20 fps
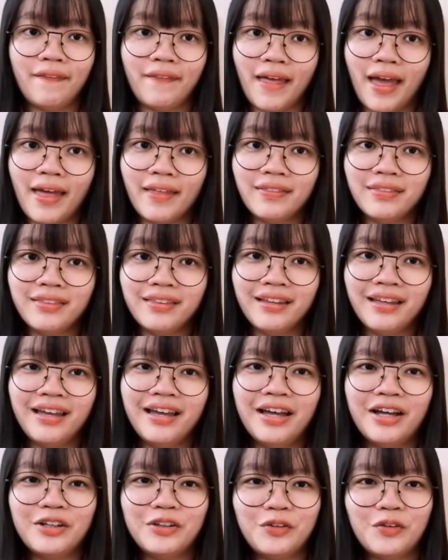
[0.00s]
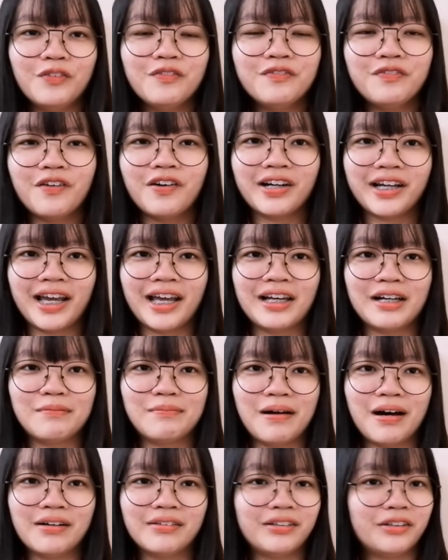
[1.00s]
Then don't forget
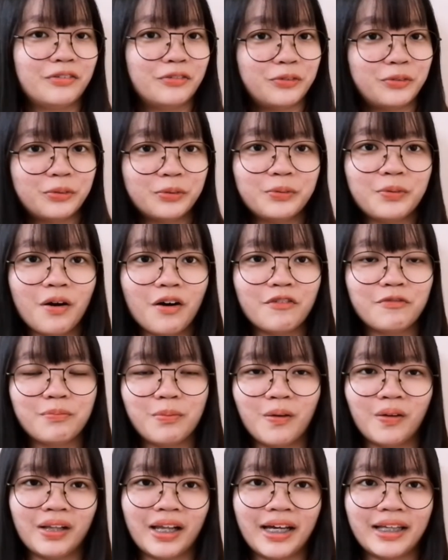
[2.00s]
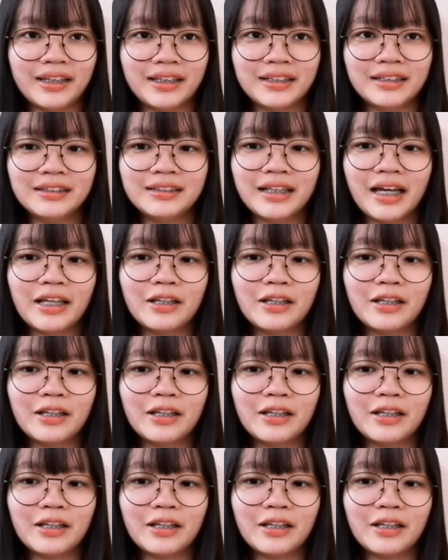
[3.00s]
about the rule of politeness,